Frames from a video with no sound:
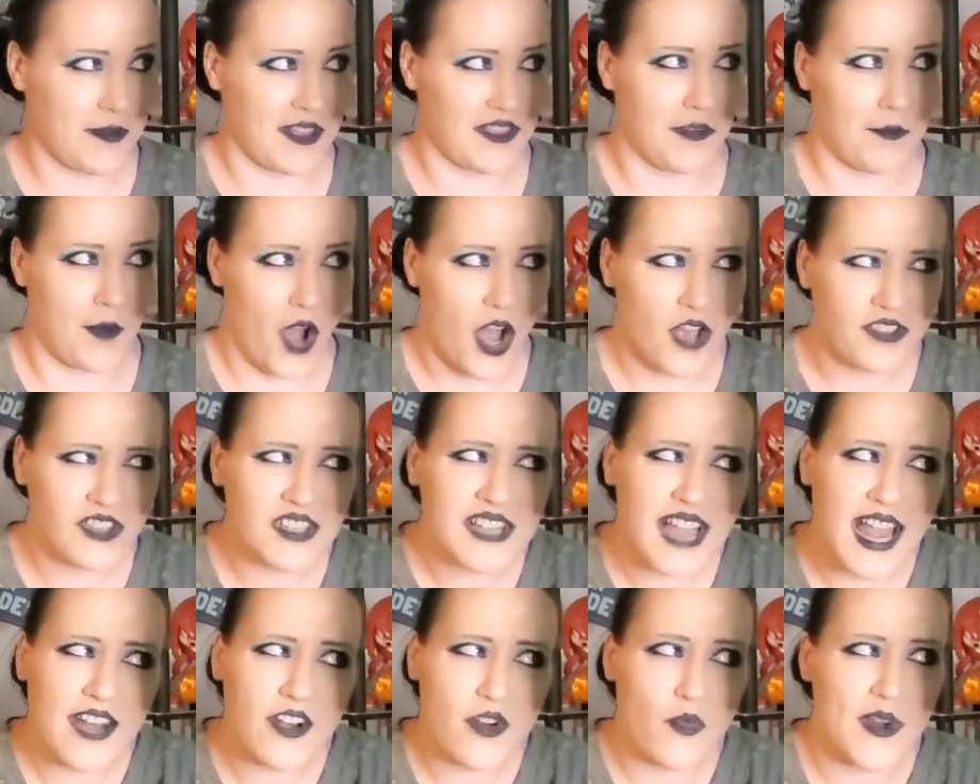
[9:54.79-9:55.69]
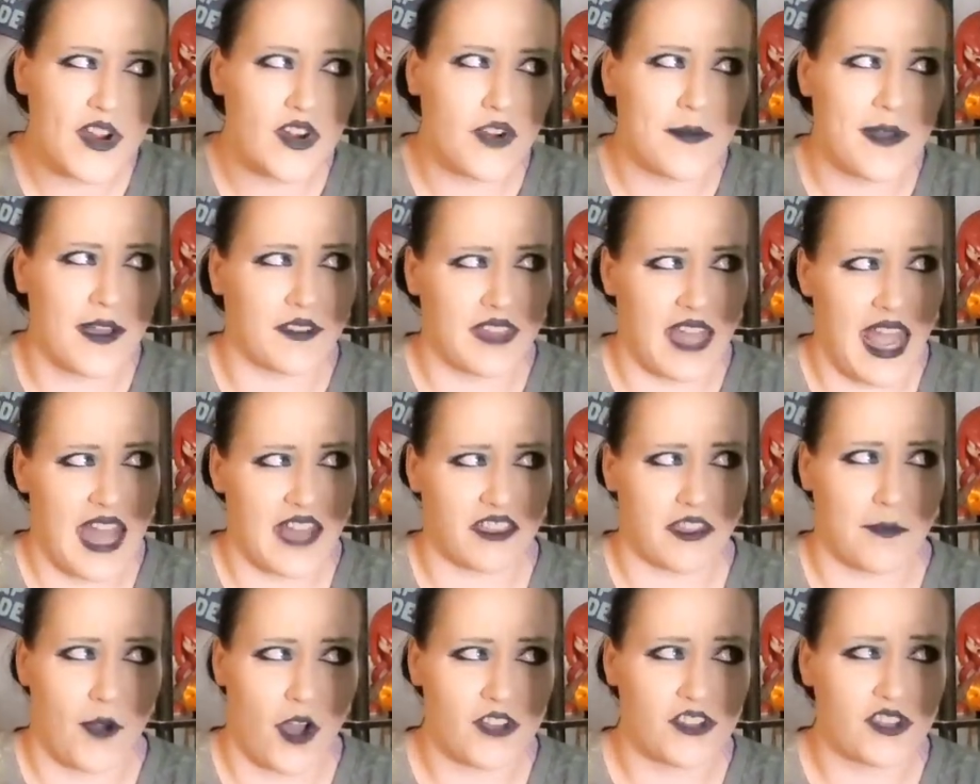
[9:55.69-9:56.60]
And the boss is kind of weird about that.
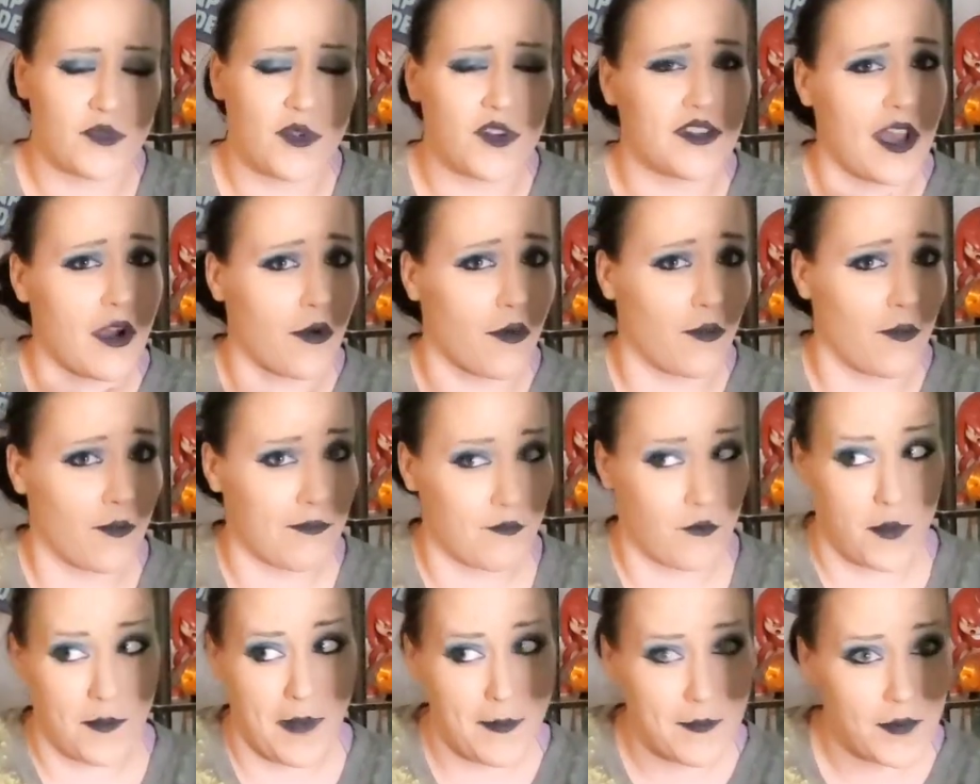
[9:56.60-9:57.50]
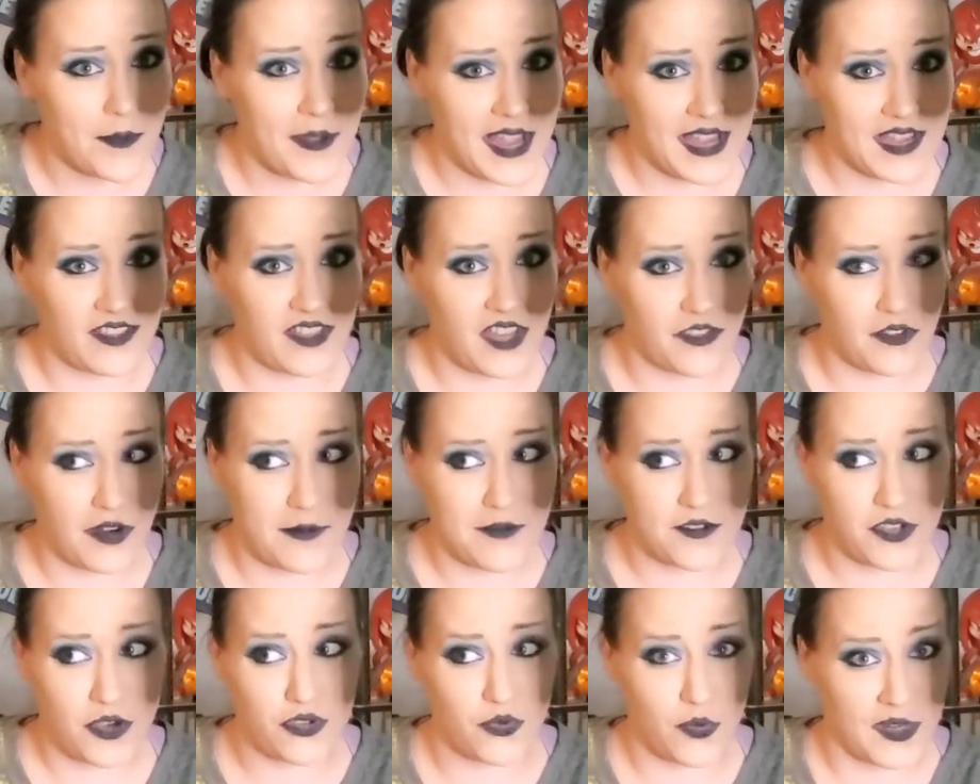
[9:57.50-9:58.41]
The boss is weird. Now, remember back in the other
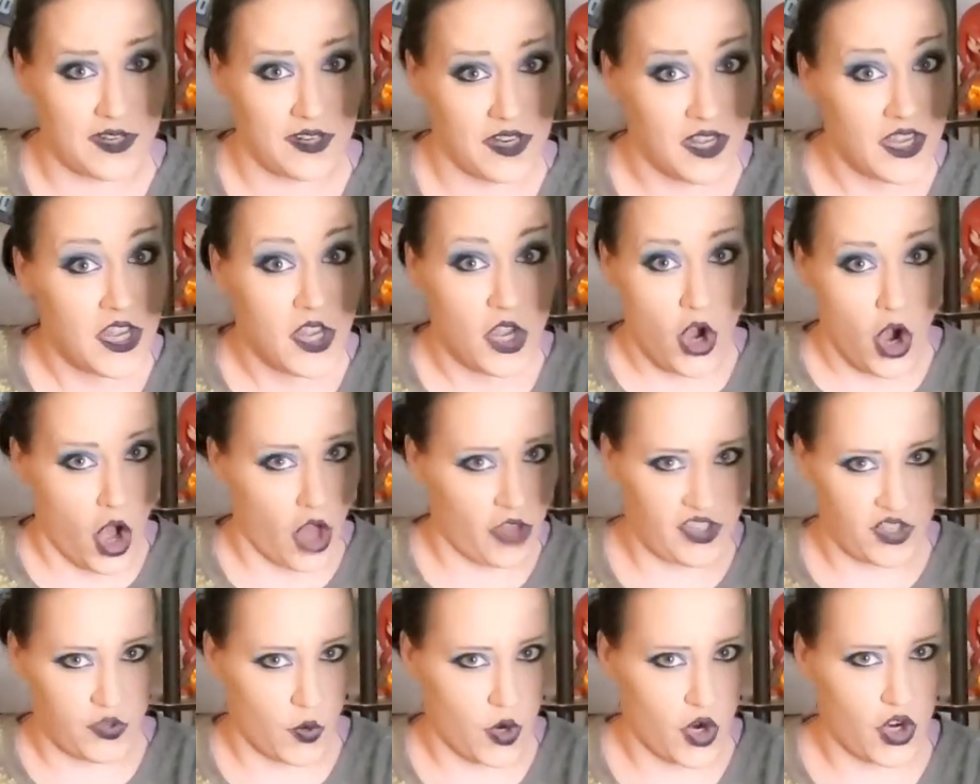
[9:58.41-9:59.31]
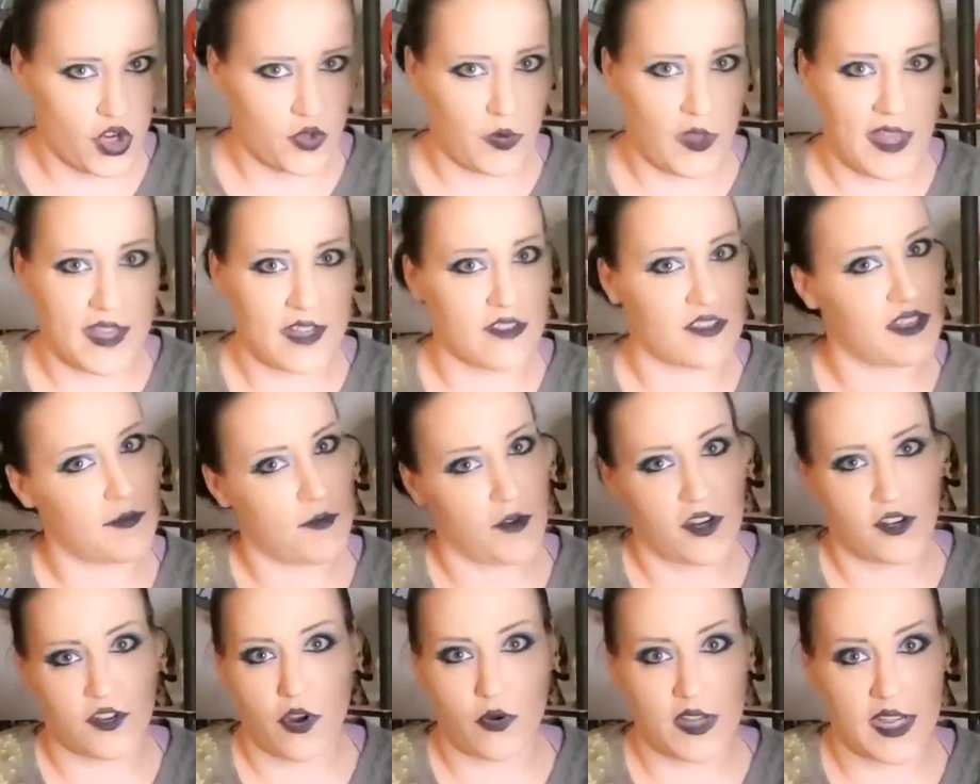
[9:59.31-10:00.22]
episodes when all these workers were like,
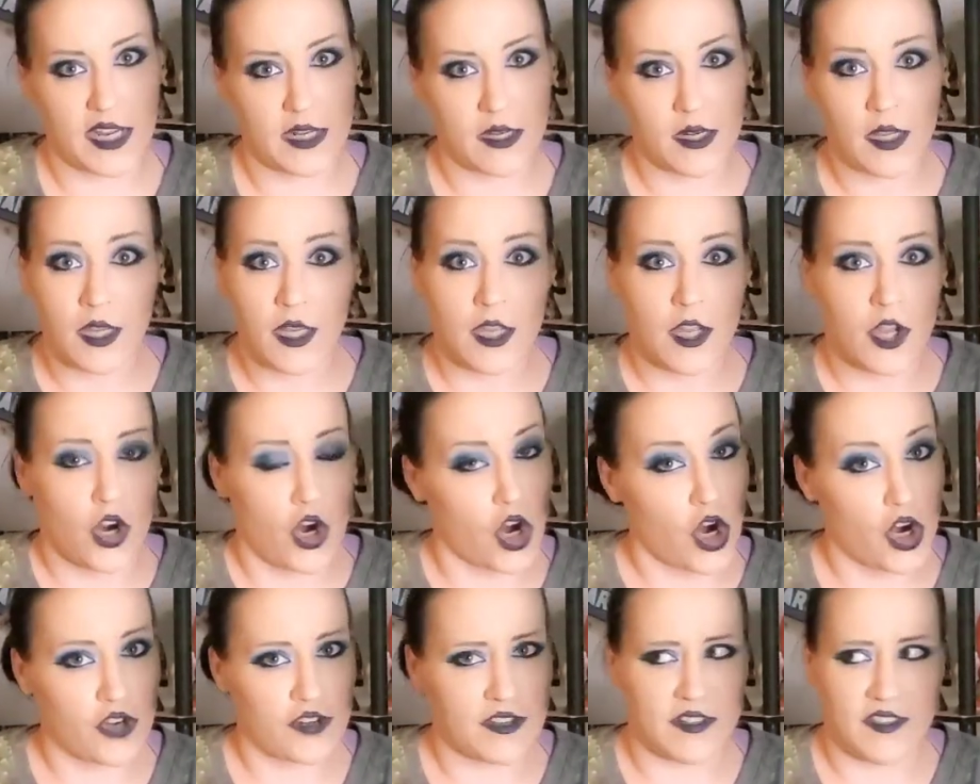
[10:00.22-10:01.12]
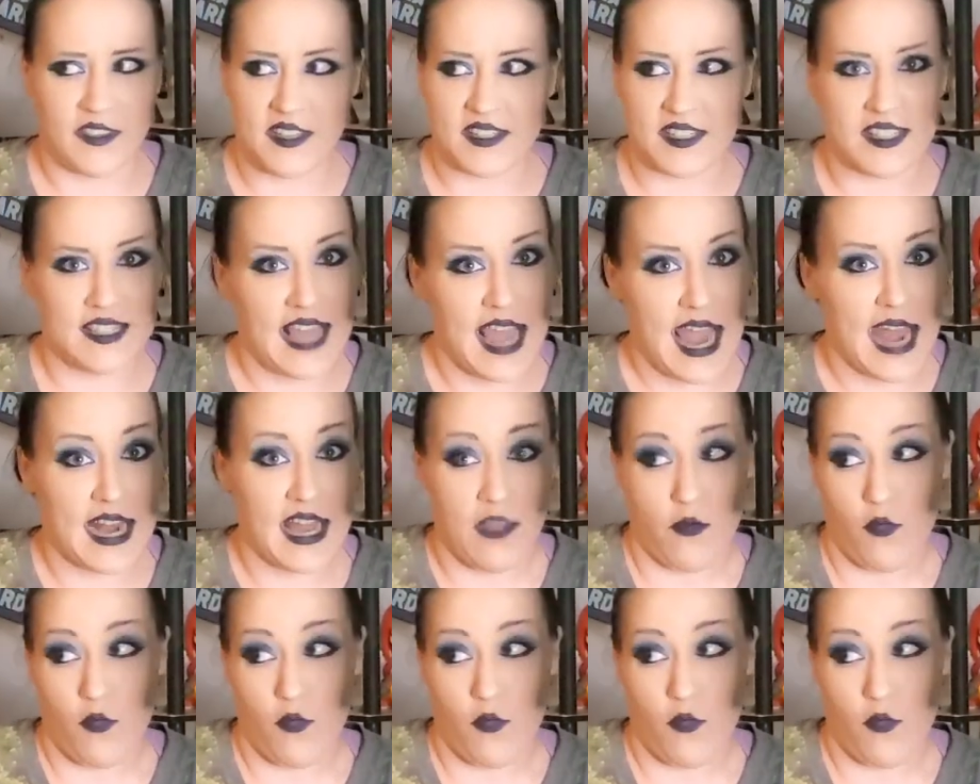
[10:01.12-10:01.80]
Cyprian, don't get hurt and this and that.